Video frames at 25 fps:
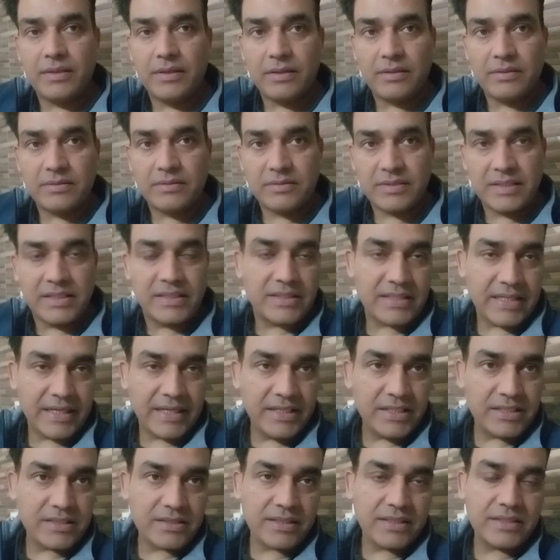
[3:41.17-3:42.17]
since I
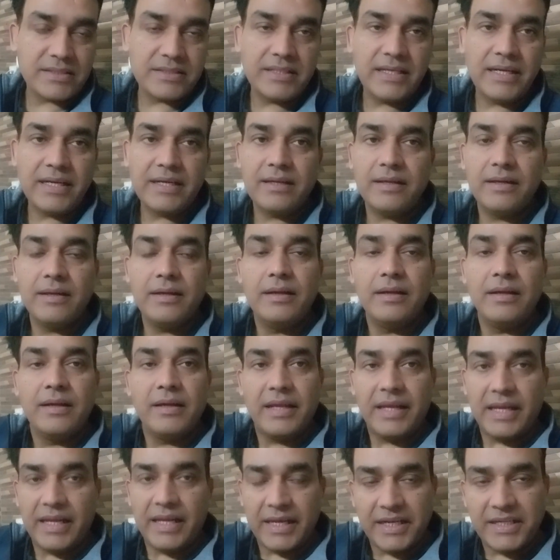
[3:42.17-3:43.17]
discussed that
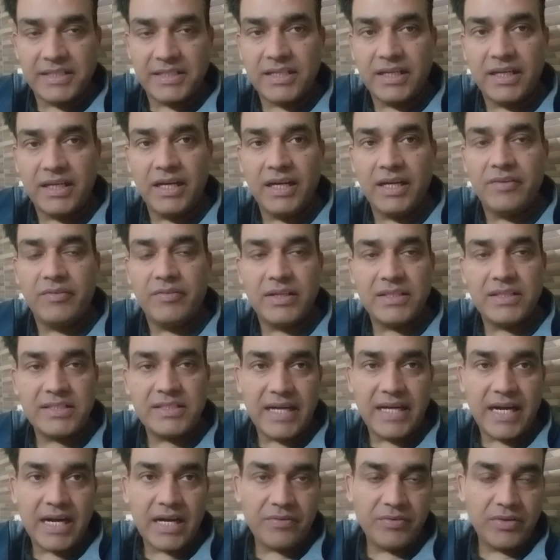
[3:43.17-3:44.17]
initially it will
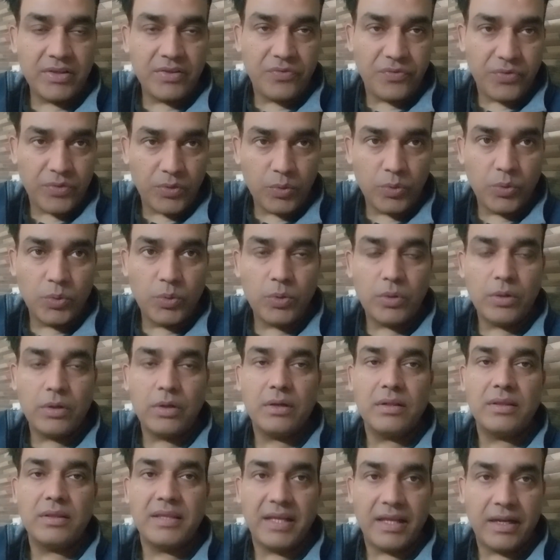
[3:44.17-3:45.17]
start with few
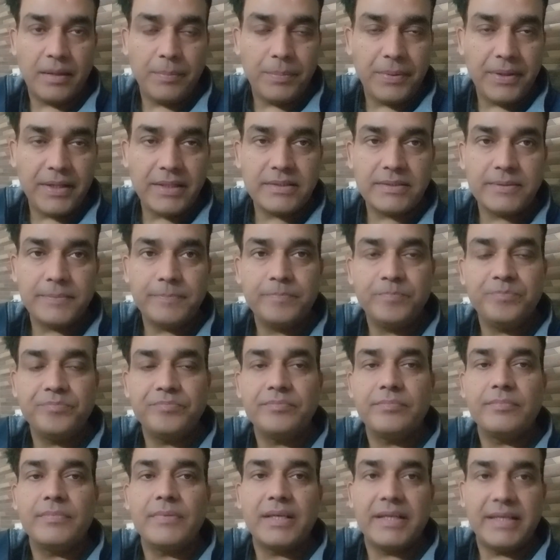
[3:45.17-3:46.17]
therapies,
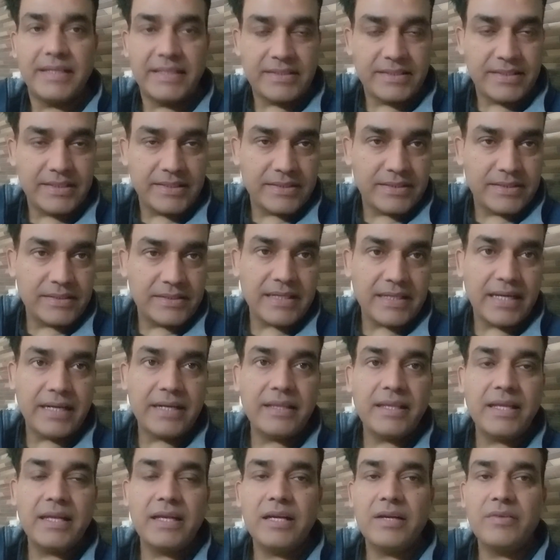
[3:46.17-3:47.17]
diseases, and
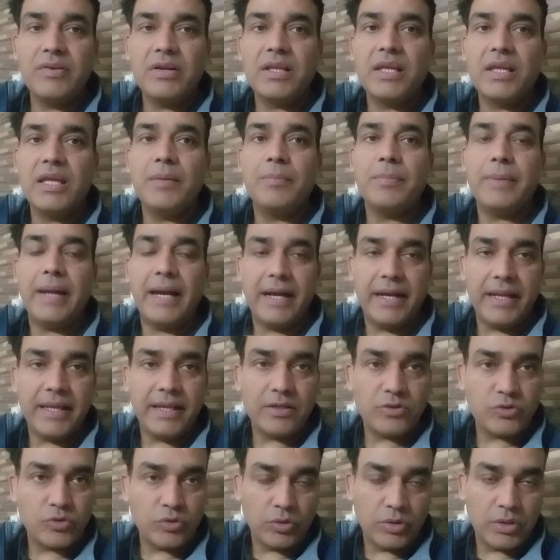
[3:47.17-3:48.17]
then it will keep adding.
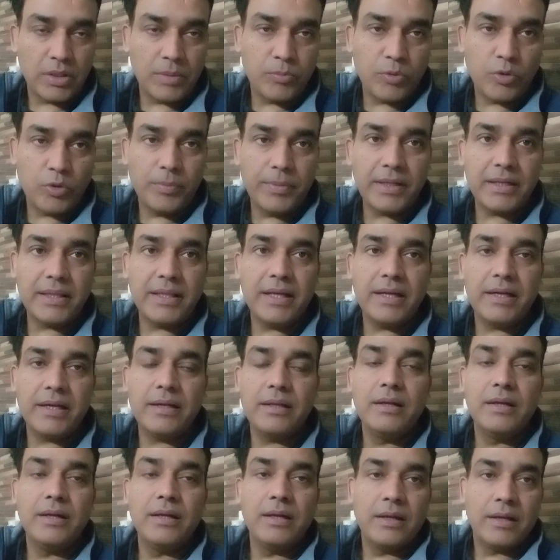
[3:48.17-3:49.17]
So the moment there
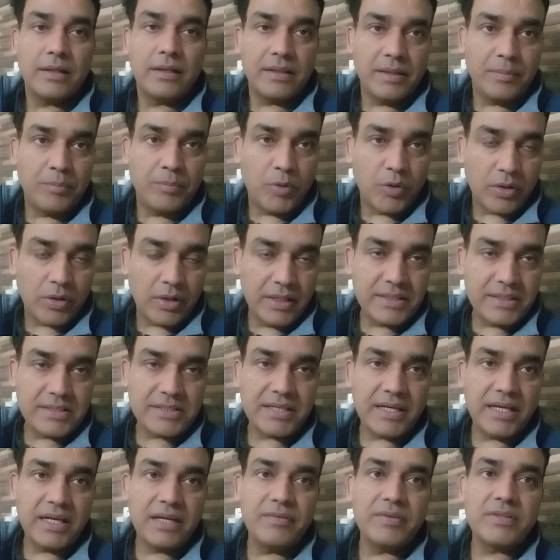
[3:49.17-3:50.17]
the model is
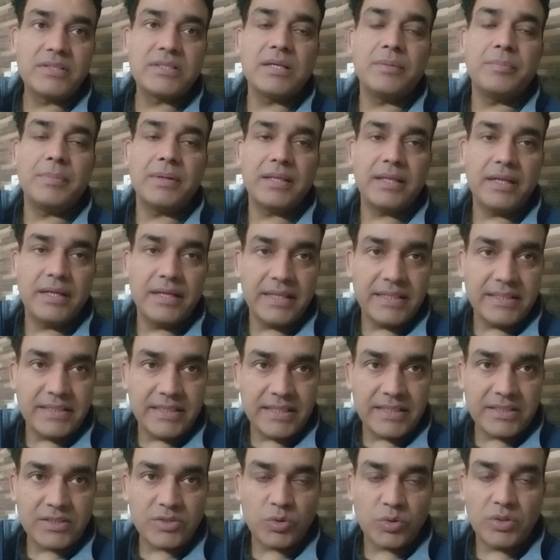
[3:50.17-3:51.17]
trained with some other
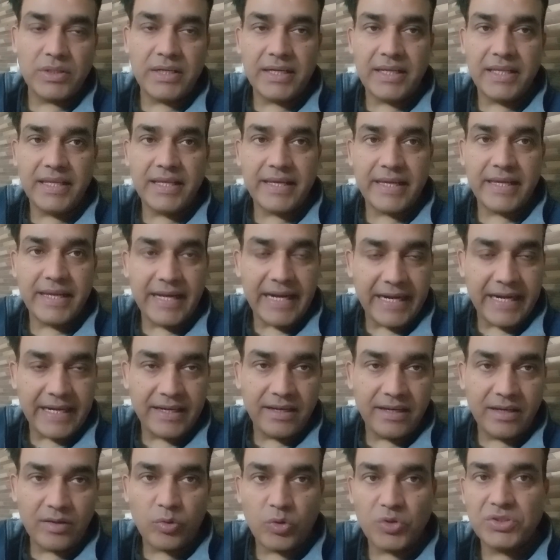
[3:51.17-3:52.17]
disease, so that he can handle
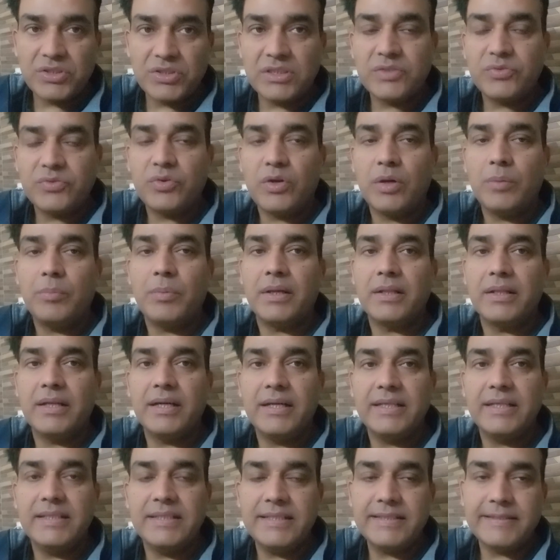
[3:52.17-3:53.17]
questions from other
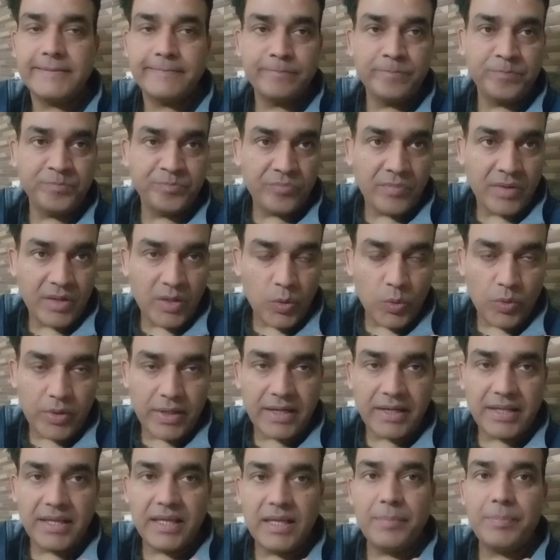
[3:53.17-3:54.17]
disease, you can
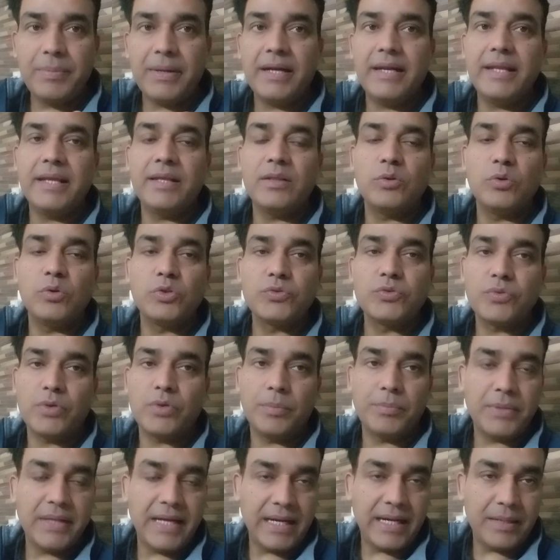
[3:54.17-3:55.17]
keep adding those from
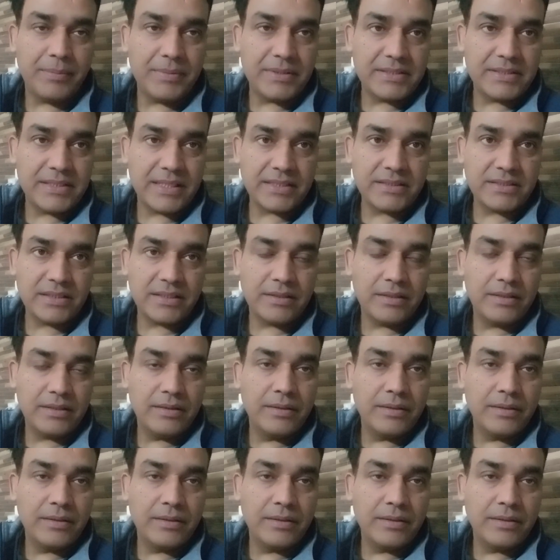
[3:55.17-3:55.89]
the admin section.